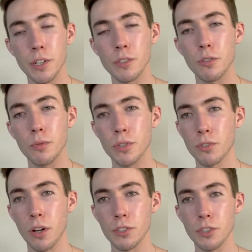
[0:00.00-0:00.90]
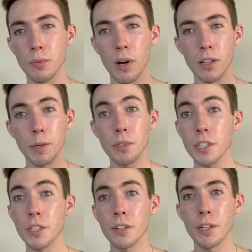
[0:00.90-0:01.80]
into astrology while I'm
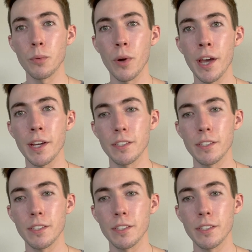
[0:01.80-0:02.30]
here in a way,